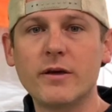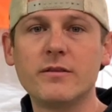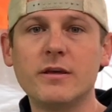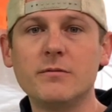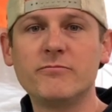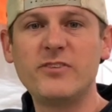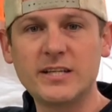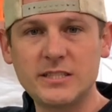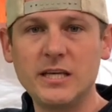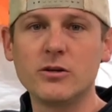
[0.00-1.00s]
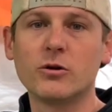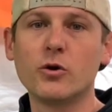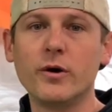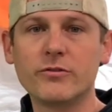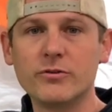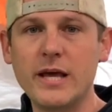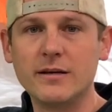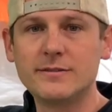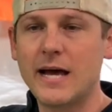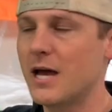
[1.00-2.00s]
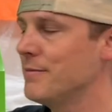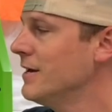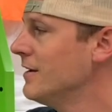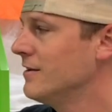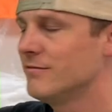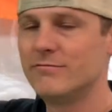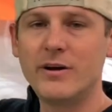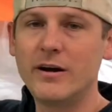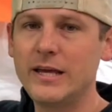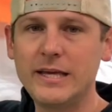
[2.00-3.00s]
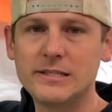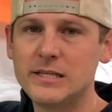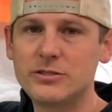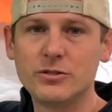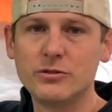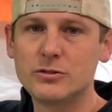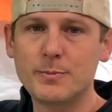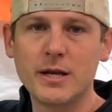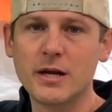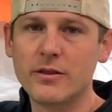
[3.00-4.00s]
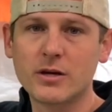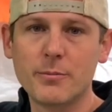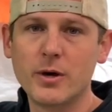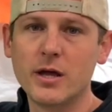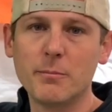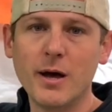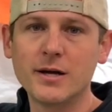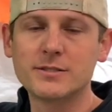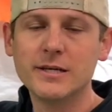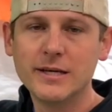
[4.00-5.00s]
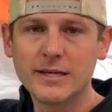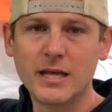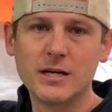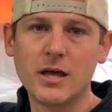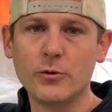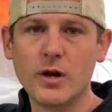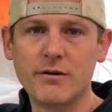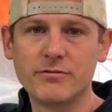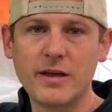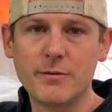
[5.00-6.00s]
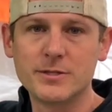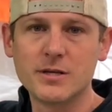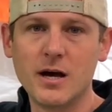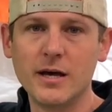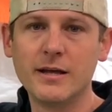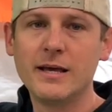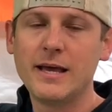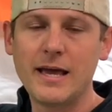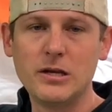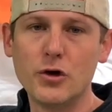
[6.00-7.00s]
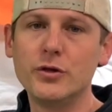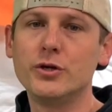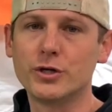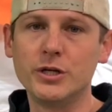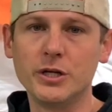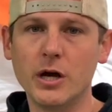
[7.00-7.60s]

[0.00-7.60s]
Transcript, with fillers: rather than fixing or going through downtime, very easy to spend another couple hundred bucks, get another one off of Amazon, and know that you're good to